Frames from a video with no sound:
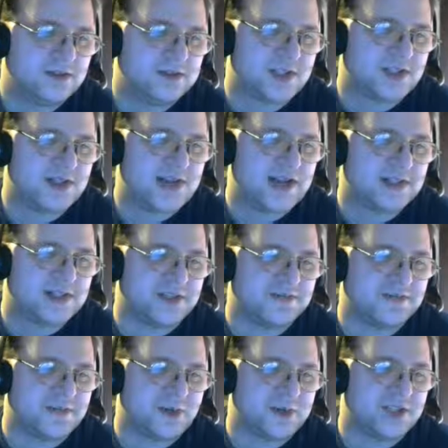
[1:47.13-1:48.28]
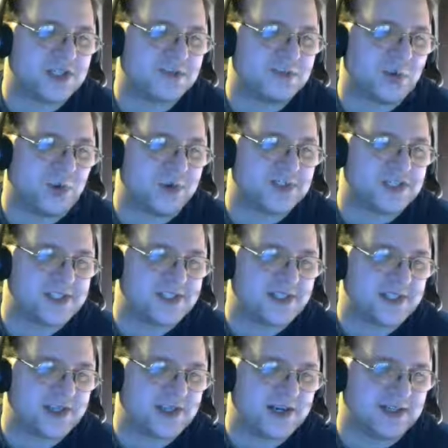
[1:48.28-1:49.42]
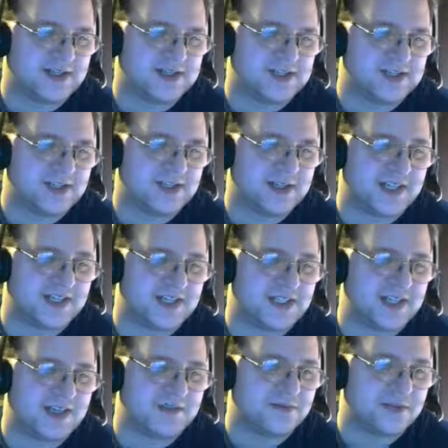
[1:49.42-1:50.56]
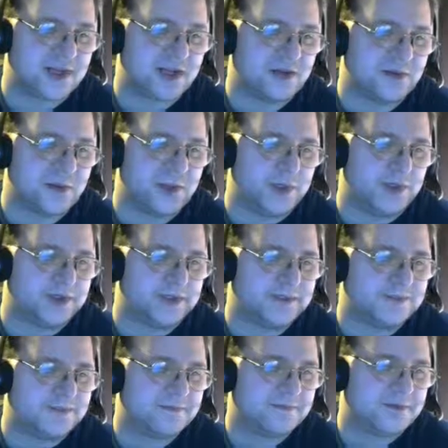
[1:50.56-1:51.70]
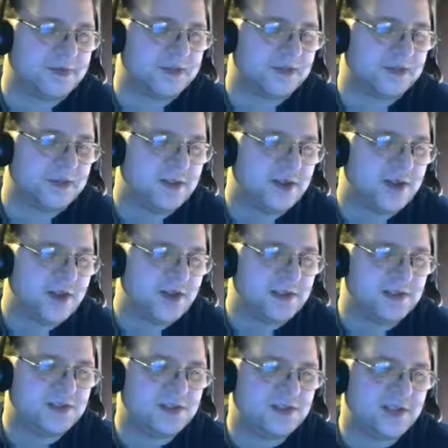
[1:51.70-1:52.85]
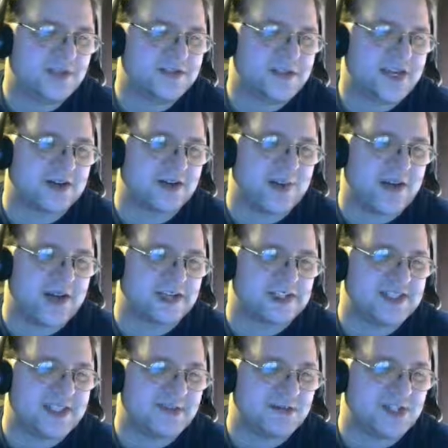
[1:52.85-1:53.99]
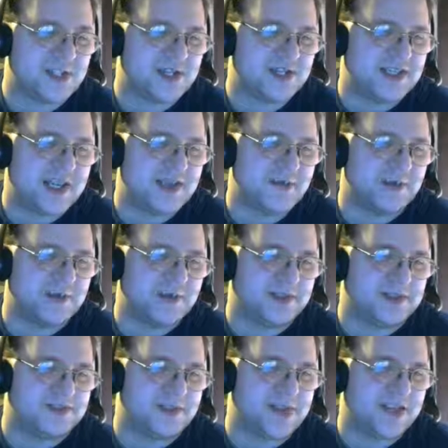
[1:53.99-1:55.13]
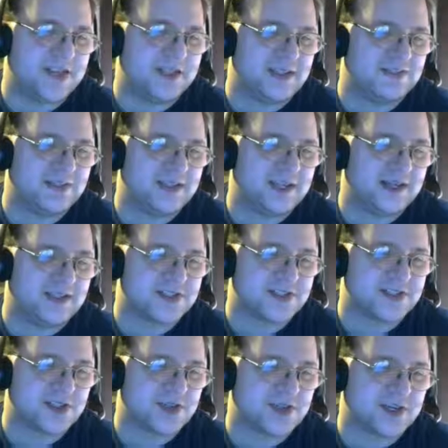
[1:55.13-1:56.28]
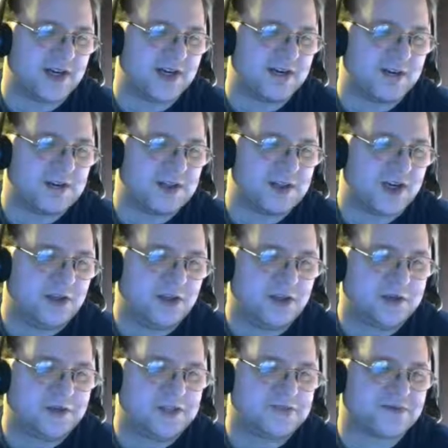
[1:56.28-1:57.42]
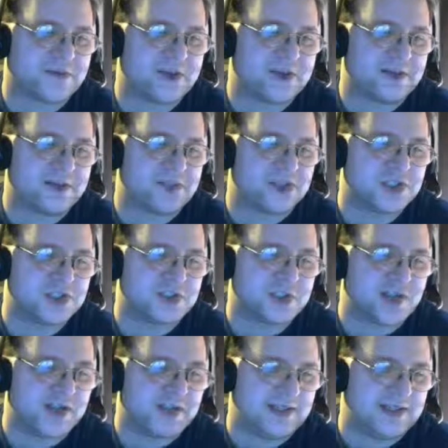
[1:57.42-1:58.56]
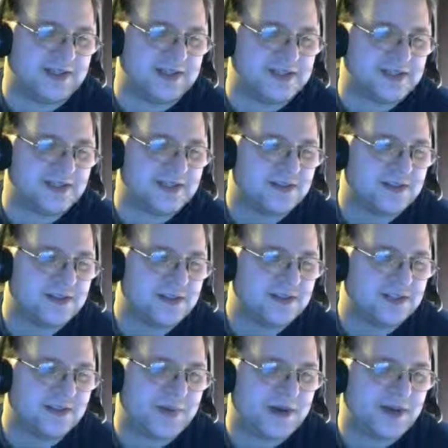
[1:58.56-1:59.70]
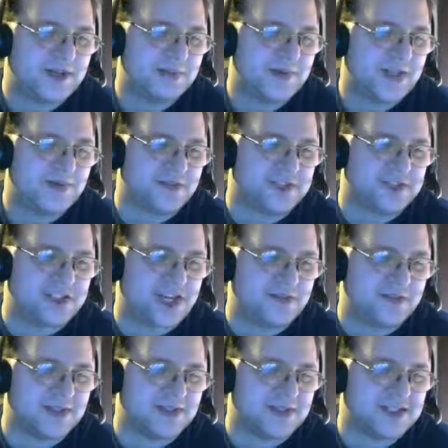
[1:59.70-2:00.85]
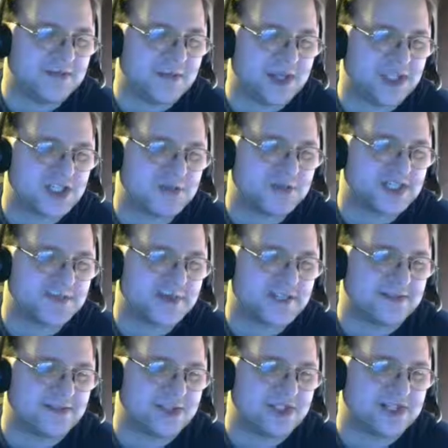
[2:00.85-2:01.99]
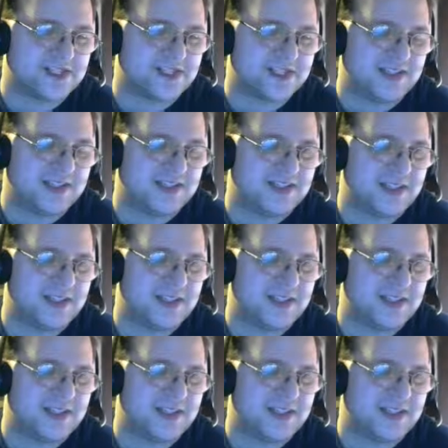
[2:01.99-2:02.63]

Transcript: Turn now to the flourishing Port Sierras in the continent of Caldor. A youth who loves acrobatics named Jian Campbell is making a living here as a courier along with his friend Lucia Collins. The pair of them love excitement, especially when spiced with just a little